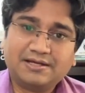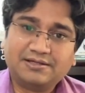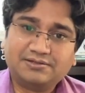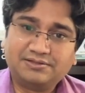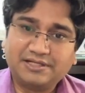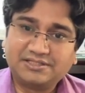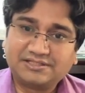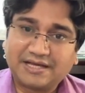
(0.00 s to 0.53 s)

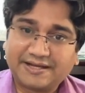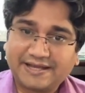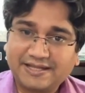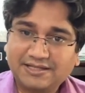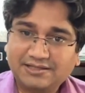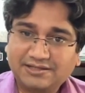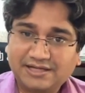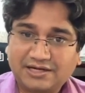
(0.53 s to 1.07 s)
This
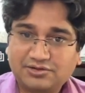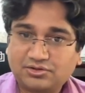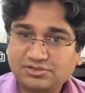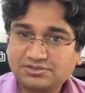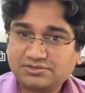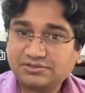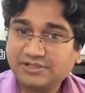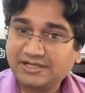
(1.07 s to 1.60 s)
again, they are not,
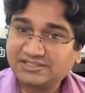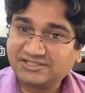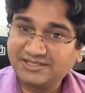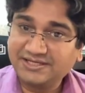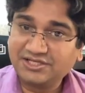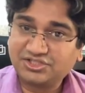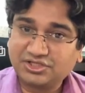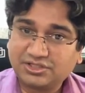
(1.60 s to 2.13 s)
they are seeing
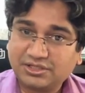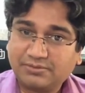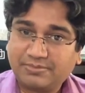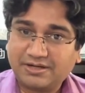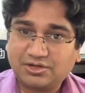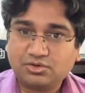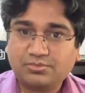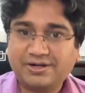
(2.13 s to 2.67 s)
each other,
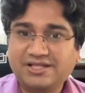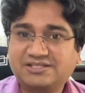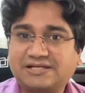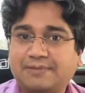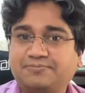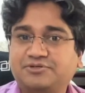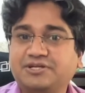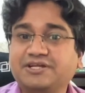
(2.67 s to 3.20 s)
but nobody is
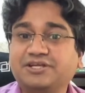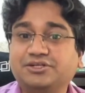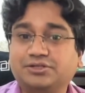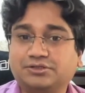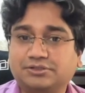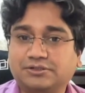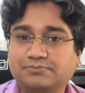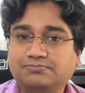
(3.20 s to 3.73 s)
capturing each
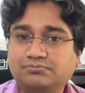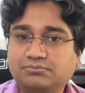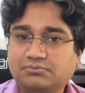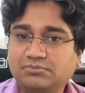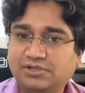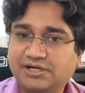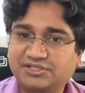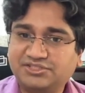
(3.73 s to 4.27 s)
other.
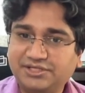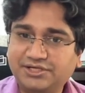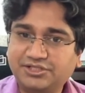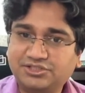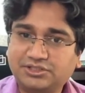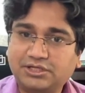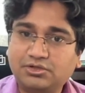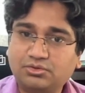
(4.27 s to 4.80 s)
They are seeing each
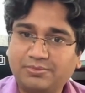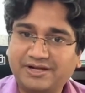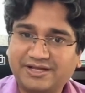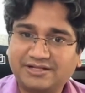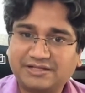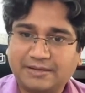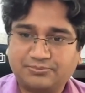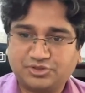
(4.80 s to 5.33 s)
other, nobody
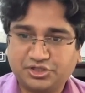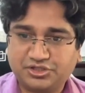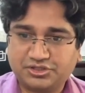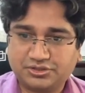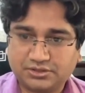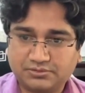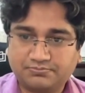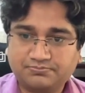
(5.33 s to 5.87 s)
can capture each
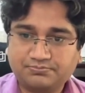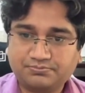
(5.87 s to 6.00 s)
other.